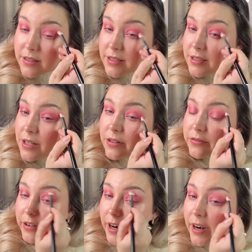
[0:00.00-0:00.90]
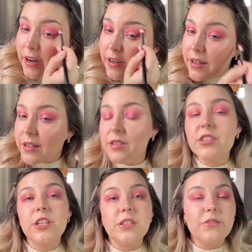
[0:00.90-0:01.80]
so far,
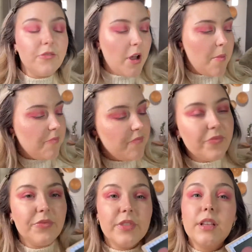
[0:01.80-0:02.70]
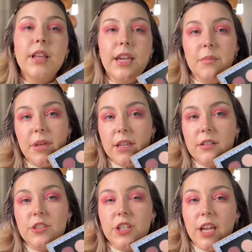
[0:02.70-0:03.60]
just from the light pink
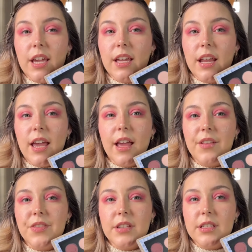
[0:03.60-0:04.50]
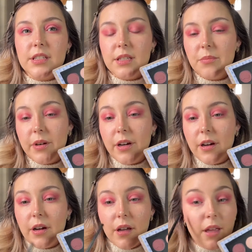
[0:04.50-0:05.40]
shade and the
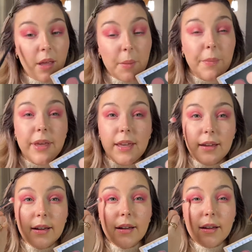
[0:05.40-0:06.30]
deeper pink.